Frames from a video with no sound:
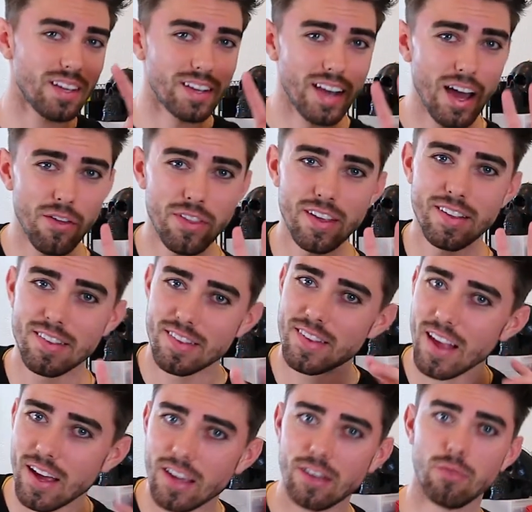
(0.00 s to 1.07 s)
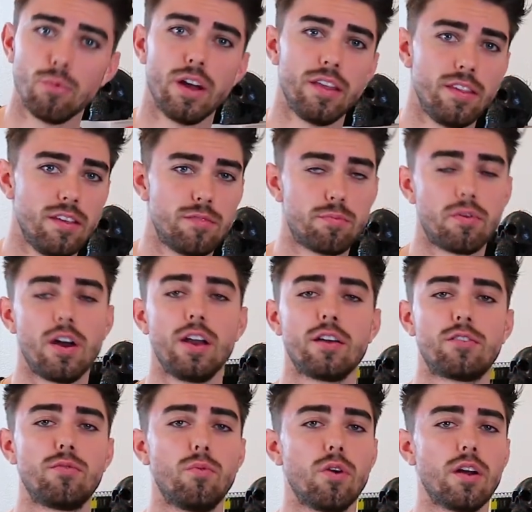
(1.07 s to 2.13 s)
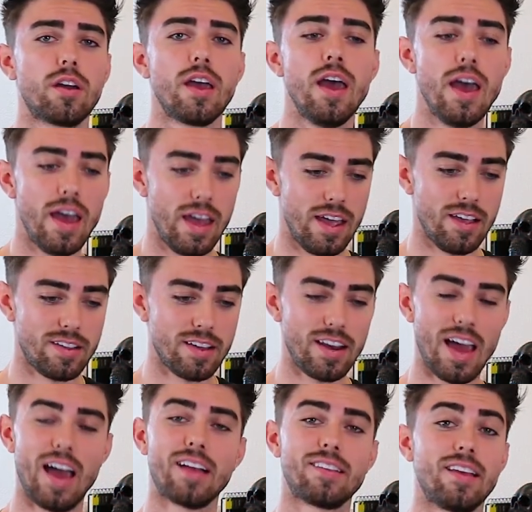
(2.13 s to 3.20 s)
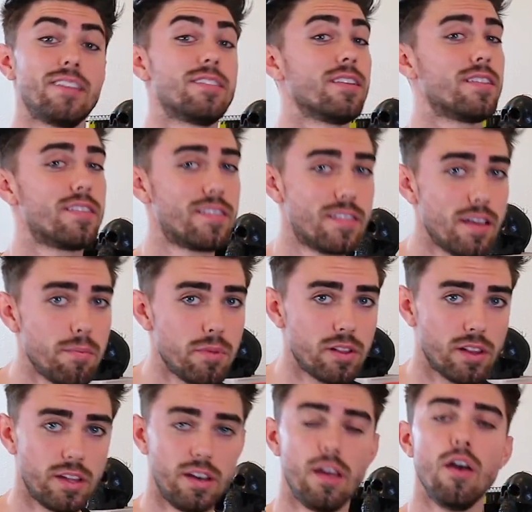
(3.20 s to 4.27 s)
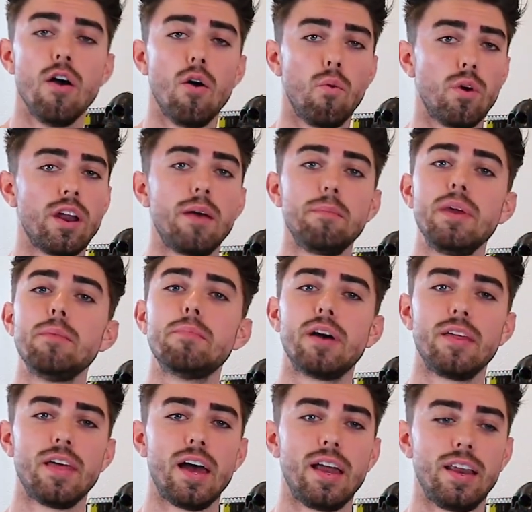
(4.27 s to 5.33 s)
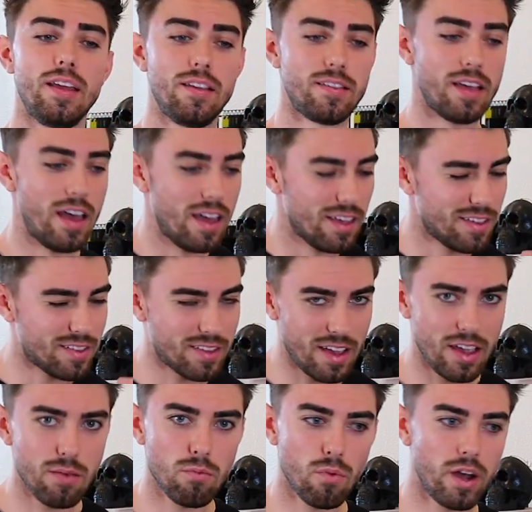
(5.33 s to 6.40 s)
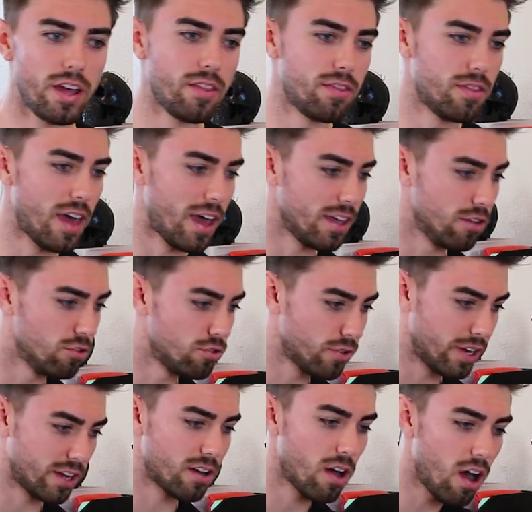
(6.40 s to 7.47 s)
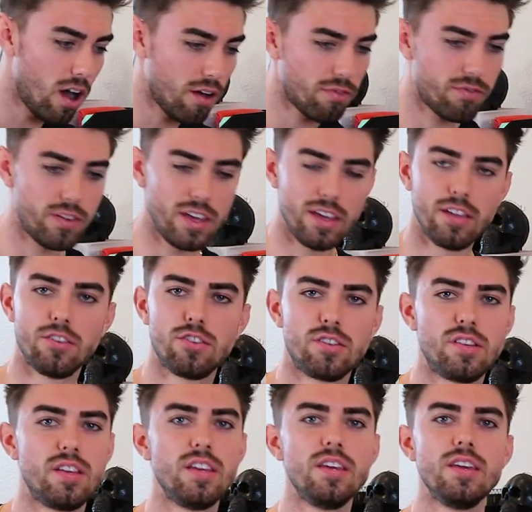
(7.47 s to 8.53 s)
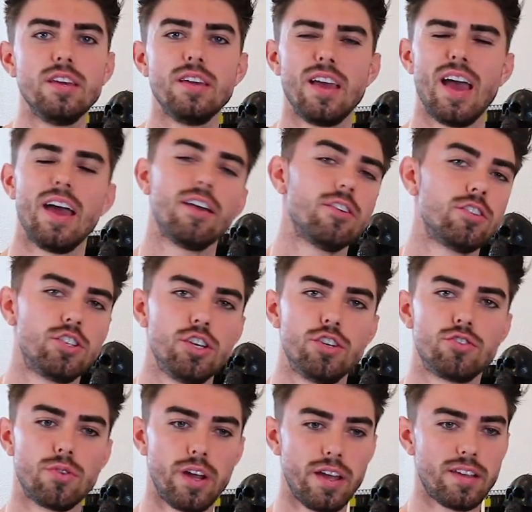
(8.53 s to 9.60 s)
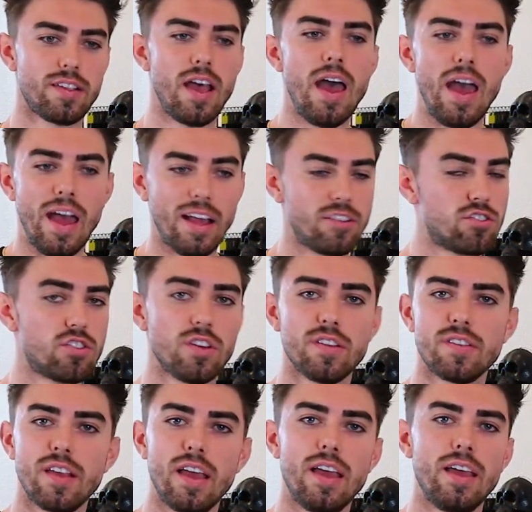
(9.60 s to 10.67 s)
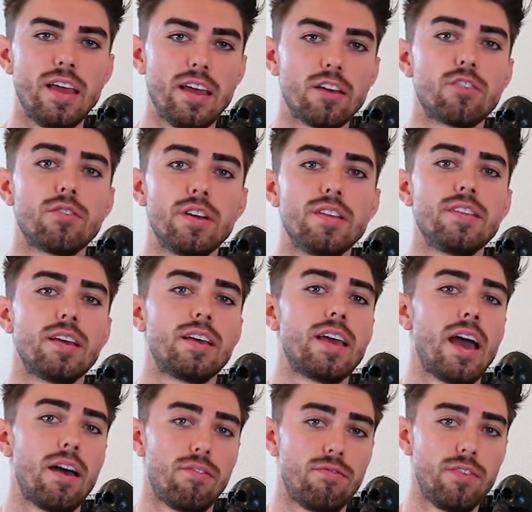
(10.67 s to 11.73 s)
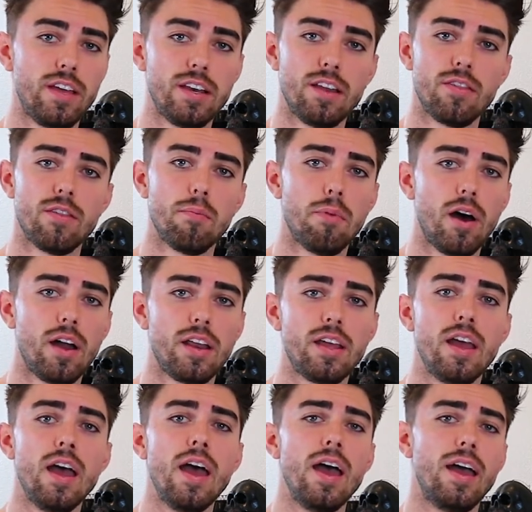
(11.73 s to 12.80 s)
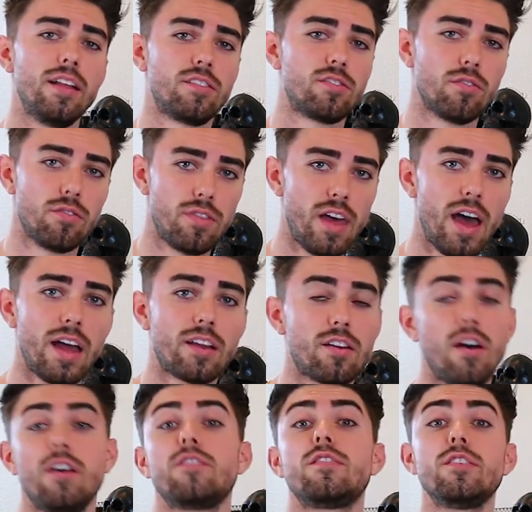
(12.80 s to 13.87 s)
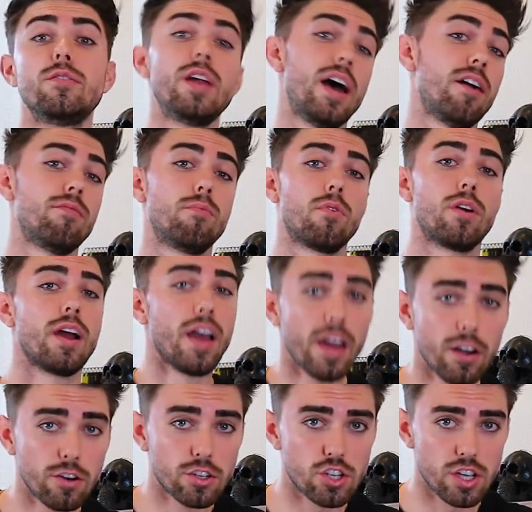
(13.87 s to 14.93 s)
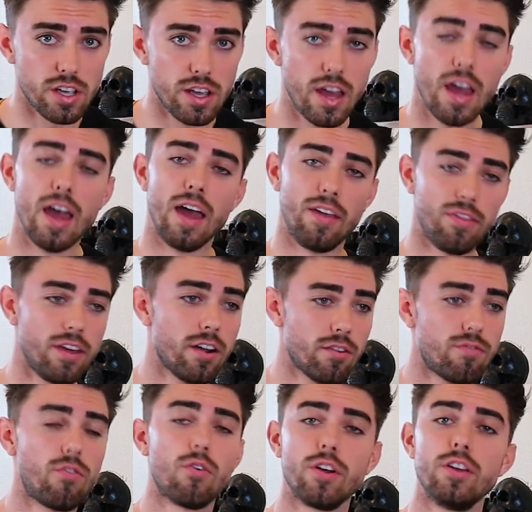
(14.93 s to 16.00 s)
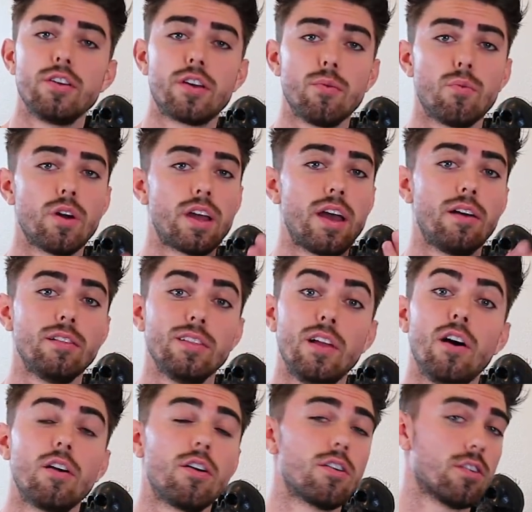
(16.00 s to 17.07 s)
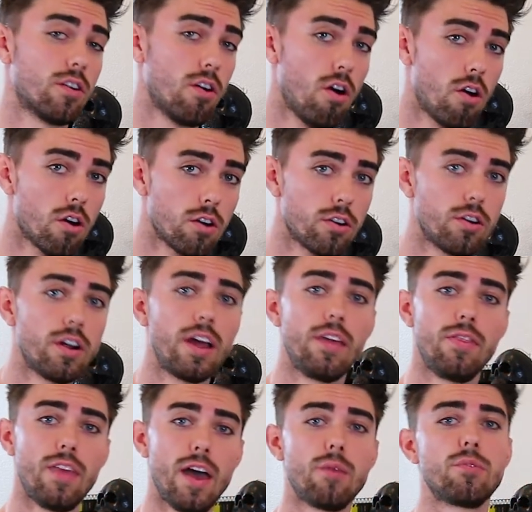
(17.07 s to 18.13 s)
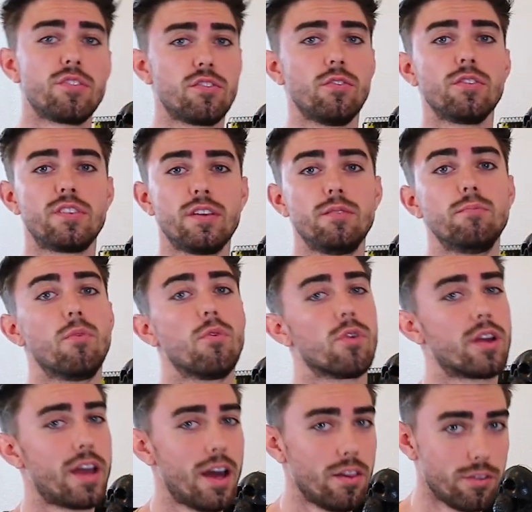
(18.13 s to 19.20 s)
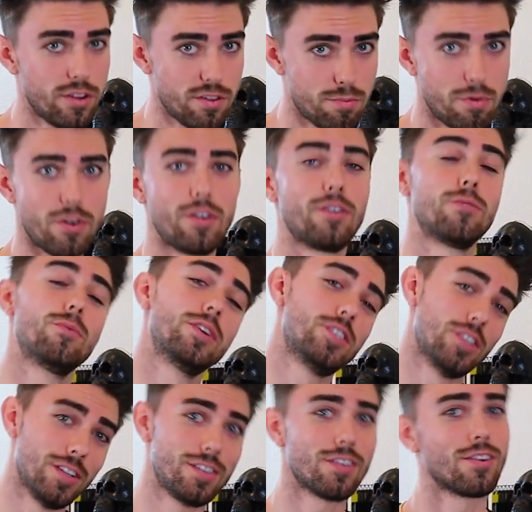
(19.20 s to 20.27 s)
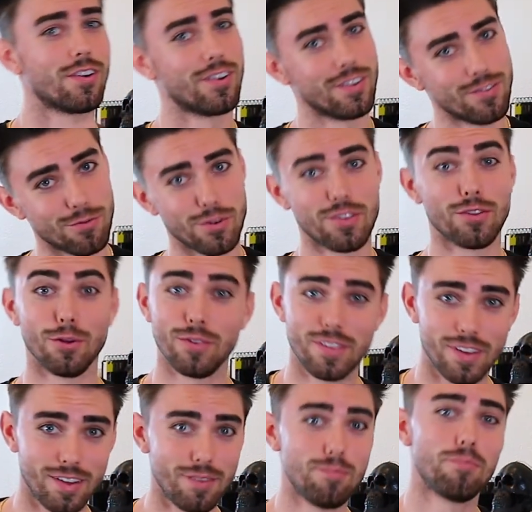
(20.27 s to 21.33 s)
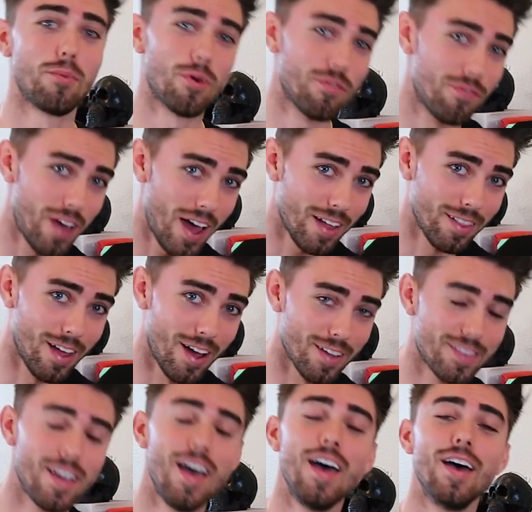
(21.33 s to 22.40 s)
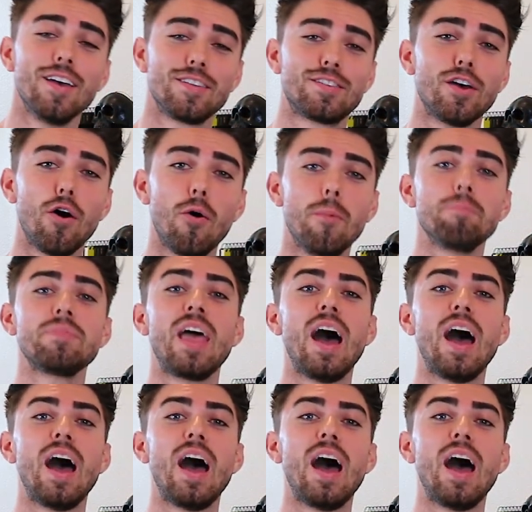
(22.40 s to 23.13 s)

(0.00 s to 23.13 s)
Now the second way these products work is it acts as a stimulant. What I mean by that is same way that you drink coffee, tea, energy drinks, it's just an increase in caffeine in the body, and so that causes you to have more energy, and therefore you can work out longer or harder, and that results in more calories burned, which in turn results in more fat loss. So